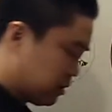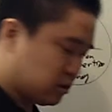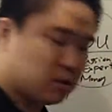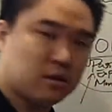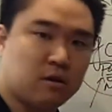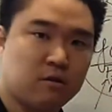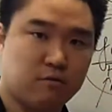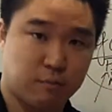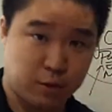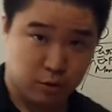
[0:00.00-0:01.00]
wants
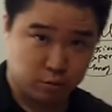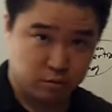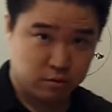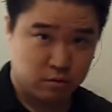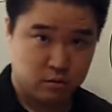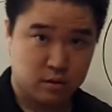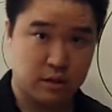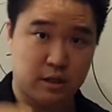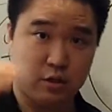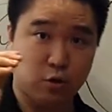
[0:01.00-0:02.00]
from you
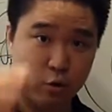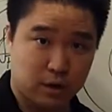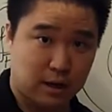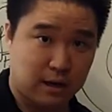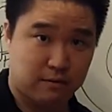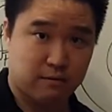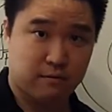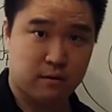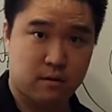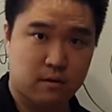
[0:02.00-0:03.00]
in your life,
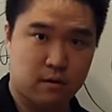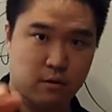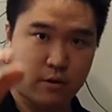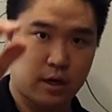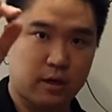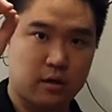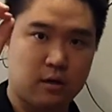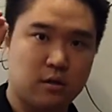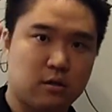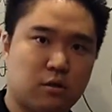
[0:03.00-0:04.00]
okay?
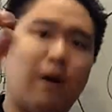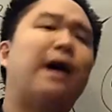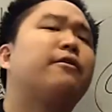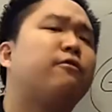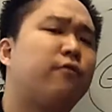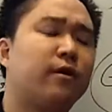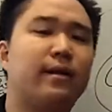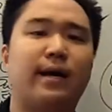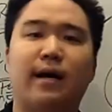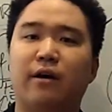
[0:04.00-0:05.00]
So how do you
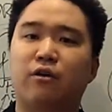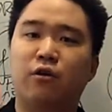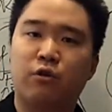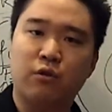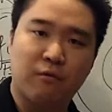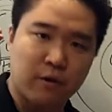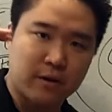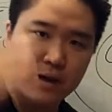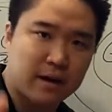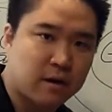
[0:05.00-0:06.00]
figure that out? You
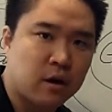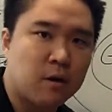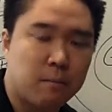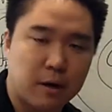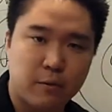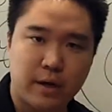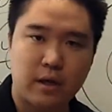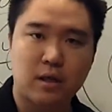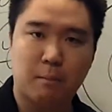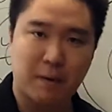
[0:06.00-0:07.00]
figure it out by
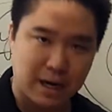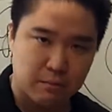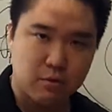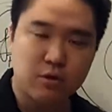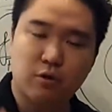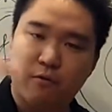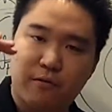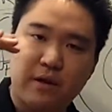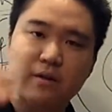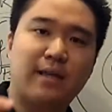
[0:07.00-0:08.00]
reading the Bible. You
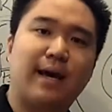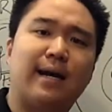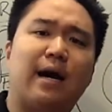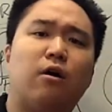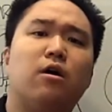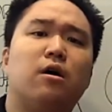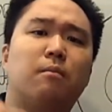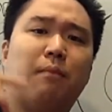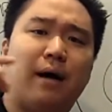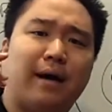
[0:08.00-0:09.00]
figure that out
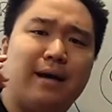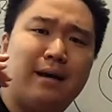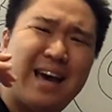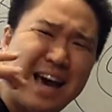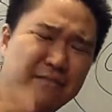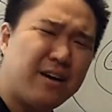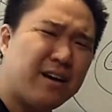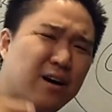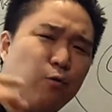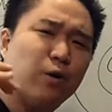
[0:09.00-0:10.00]
by having
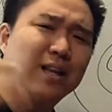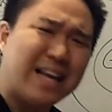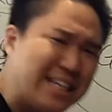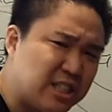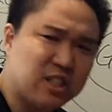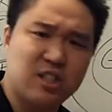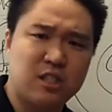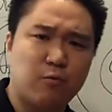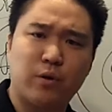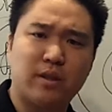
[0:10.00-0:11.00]
a
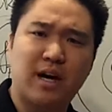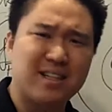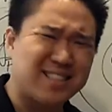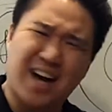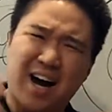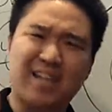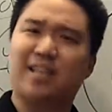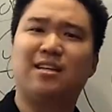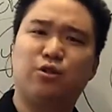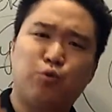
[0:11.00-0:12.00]
relationship with God,
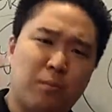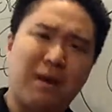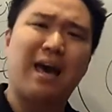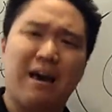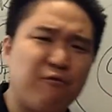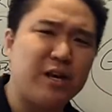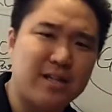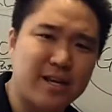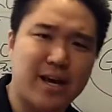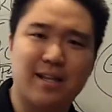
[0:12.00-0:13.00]
talking to him every
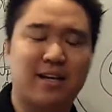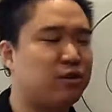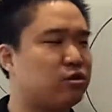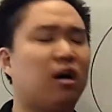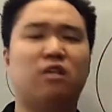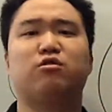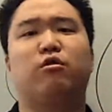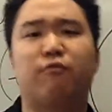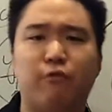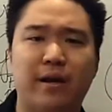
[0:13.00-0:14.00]
day like you talk
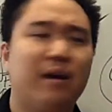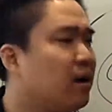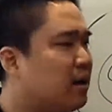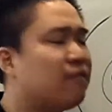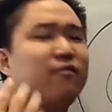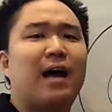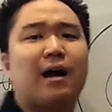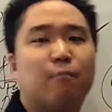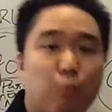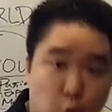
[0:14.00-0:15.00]
to a friend, if
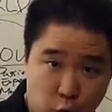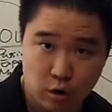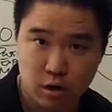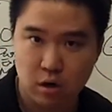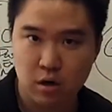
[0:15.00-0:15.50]
not more,